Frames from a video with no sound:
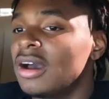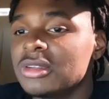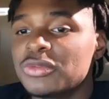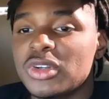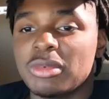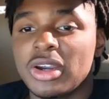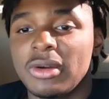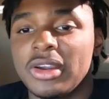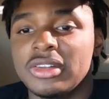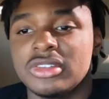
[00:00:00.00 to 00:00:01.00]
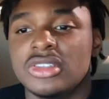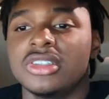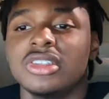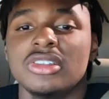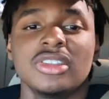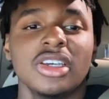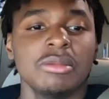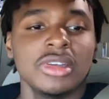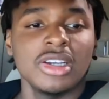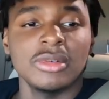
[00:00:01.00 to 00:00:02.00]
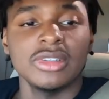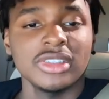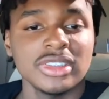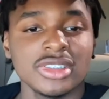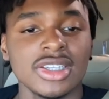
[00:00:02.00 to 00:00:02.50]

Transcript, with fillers: I'm just finna park right here till she tells me to come on, because